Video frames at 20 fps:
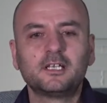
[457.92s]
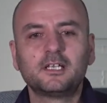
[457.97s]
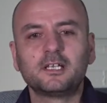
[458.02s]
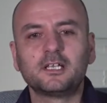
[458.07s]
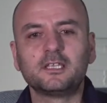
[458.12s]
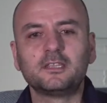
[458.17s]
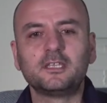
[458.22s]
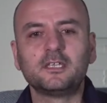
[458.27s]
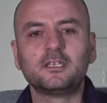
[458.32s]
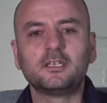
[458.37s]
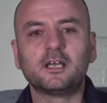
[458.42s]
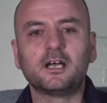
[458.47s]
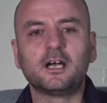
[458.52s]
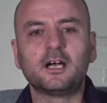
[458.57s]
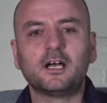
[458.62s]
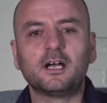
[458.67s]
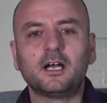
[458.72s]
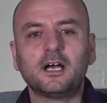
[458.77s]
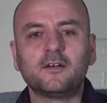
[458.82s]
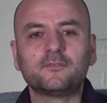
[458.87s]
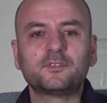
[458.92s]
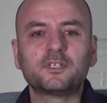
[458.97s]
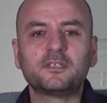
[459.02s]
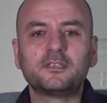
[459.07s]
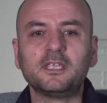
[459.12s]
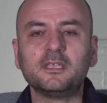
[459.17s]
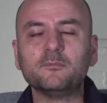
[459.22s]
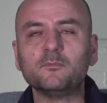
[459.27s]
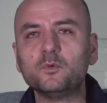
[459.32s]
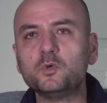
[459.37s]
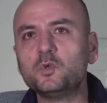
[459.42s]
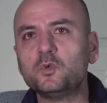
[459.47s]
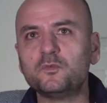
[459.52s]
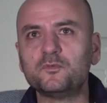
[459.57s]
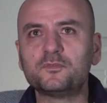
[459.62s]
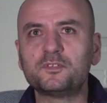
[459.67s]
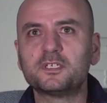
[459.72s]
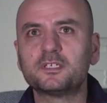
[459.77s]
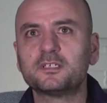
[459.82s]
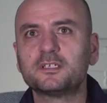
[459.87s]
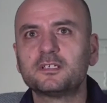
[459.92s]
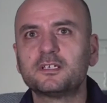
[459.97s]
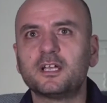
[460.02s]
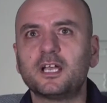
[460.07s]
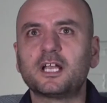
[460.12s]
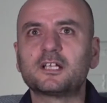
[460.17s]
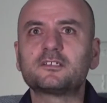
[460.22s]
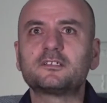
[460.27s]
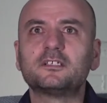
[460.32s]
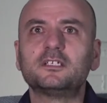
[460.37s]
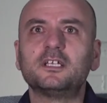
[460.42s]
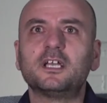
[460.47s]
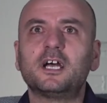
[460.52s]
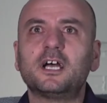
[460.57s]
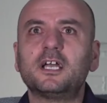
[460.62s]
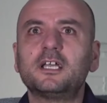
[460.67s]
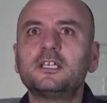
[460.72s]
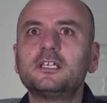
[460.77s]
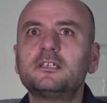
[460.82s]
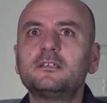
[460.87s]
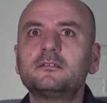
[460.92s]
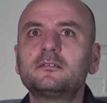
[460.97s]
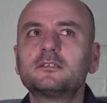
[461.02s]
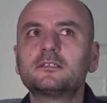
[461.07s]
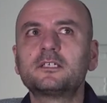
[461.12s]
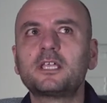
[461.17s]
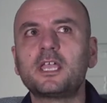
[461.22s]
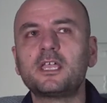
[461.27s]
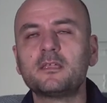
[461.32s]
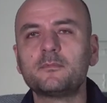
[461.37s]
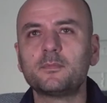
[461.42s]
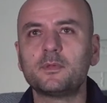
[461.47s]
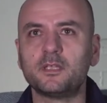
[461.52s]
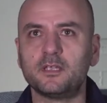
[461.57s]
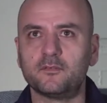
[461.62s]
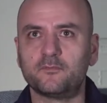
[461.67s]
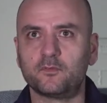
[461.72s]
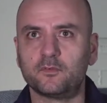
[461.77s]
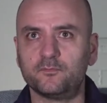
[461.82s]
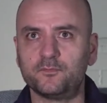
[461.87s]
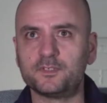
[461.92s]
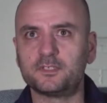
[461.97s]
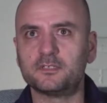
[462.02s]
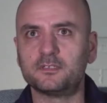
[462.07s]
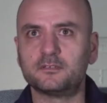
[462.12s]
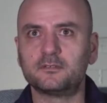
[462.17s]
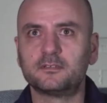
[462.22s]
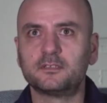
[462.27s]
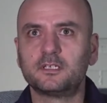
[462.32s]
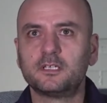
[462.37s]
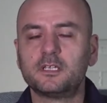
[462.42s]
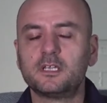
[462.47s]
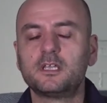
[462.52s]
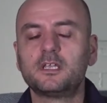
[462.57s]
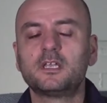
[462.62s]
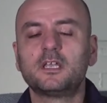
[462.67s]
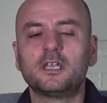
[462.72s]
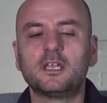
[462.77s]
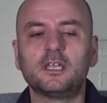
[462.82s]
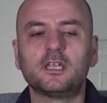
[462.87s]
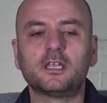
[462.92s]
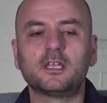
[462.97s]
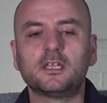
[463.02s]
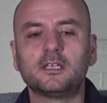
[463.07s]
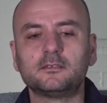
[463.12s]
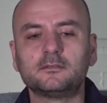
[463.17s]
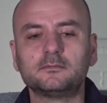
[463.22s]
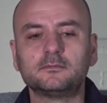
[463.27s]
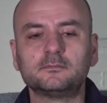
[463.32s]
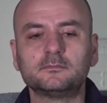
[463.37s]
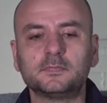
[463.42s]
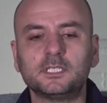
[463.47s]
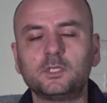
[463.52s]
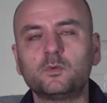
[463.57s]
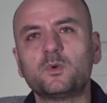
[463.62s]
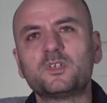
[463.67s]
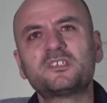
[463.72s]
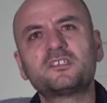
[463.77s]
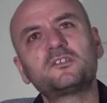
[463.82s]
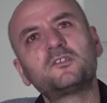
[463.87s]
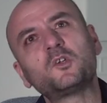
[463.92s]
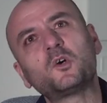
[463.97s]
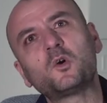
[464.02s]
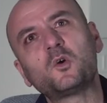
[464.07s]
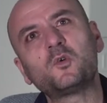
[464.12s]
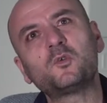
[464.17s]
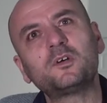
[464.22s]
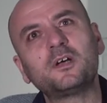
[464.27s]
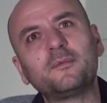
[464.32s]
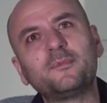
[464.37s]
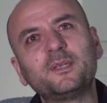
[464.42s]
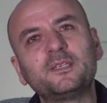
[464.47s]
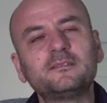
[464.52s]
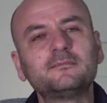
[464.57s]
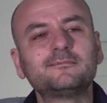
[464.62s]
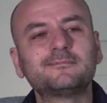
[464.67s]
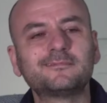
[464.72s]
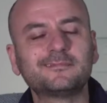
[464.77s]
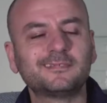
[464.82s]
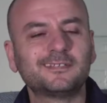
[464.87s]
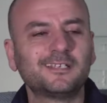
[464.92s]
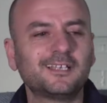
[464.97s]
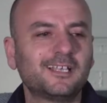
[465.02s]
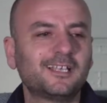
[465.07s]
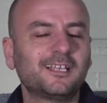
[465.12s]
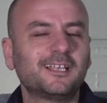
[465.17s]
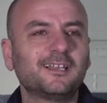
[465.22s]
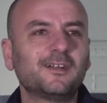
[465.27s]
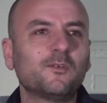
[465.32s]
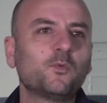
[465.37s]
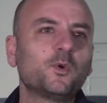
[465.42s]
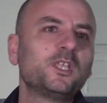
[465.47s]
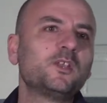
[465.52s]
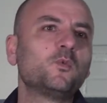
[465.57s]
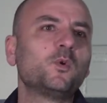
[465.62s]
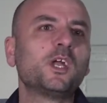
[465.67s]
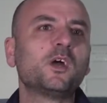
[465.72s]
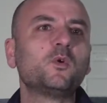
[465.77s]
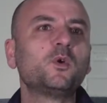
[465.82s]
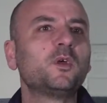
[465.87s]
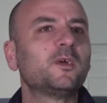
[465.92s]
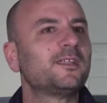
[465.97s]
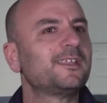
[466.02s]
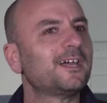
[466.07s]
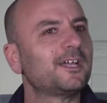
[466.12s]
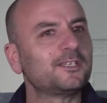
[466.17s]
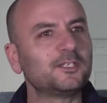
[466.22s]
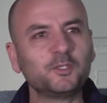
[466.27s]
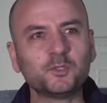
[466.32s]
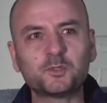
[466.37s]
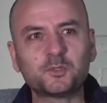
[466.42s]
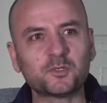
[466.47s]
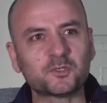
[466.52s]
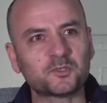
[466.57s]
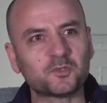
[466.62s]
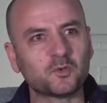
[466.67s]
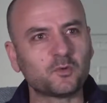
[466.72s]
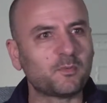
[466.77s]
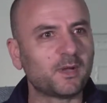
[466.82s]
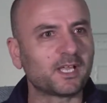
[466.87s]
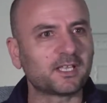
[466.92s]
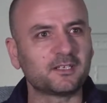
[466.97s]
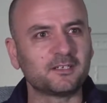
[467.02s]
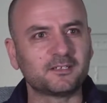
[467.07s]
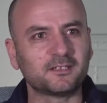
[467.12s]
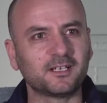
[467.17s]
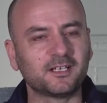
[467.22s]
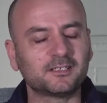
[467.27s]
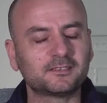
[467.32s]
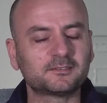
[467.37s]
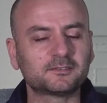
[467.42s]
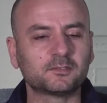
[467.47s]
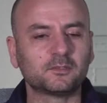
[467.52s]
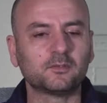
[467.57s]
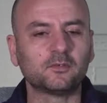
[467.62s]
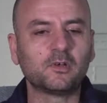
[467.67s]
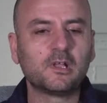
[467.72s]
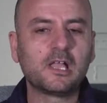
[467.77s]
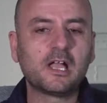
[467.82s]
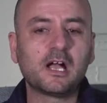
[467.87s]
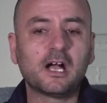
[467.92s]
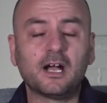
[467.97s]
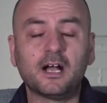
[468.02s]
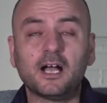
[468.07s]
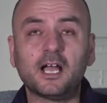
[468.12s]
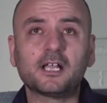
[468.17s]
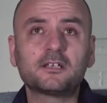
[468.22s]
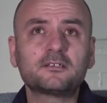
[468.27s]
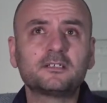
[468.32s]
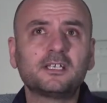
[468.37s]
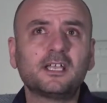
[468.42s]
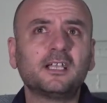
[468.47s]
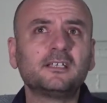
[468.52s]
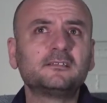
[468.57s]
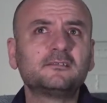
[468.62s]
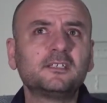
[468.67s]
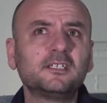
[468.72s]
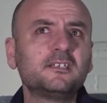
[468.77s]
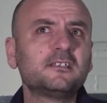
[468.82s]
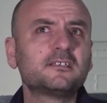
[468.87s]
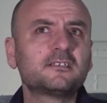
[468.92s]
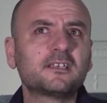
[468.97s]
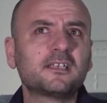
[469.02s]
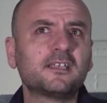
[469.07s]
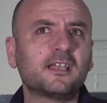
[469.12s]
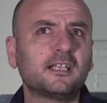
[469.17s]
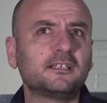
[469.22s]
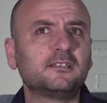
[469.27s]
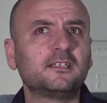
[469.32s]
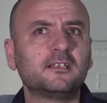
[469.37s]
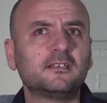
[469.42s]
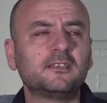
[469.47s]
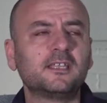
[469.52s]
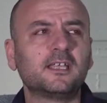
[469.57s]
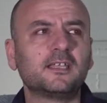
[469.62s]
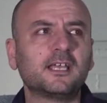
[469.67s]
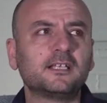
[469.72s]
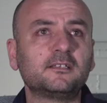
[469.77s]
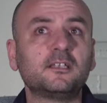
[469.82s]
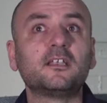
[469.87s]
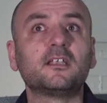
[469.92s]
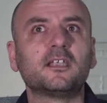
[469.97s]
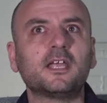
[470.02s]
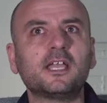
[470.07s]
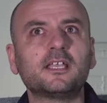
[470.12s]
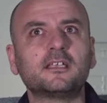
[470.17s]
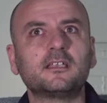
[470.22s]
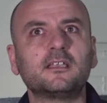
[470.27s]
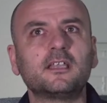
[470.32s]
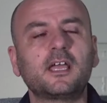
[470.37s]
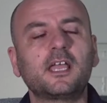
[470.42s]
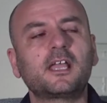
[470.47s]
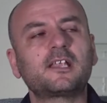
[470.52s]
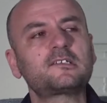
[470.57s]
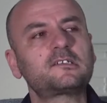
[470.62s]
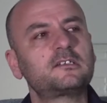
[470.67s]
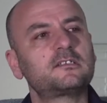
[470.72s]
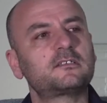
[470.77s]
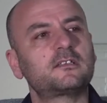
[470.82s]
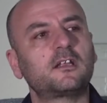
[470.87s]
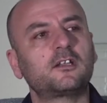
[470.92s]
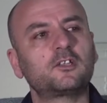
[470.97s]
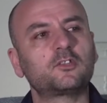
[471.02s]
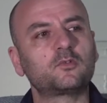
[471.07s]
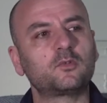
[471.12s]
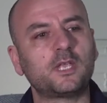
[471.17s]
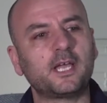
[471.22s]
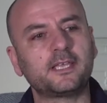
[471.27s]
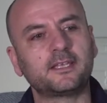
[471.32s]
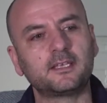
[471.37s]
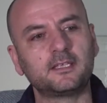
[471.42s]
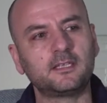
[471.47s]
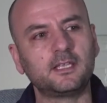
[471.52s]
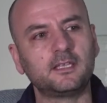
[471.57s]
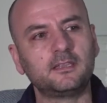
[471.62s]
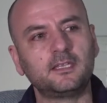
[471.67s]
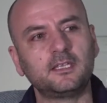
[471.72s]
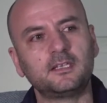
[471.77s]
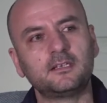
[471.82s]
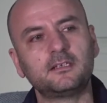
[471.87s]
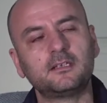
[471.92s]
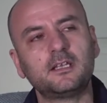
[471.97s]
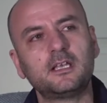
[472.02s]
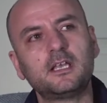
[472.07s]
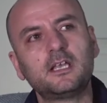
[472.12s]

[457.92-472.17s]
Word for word: and then uh, after they moved, actually I came here for a visit, and it was snow. I mean, we we, we were not used to snow back in Iraq, so actually I didn't say I did, that I didn't like it. I actually started to like it, and then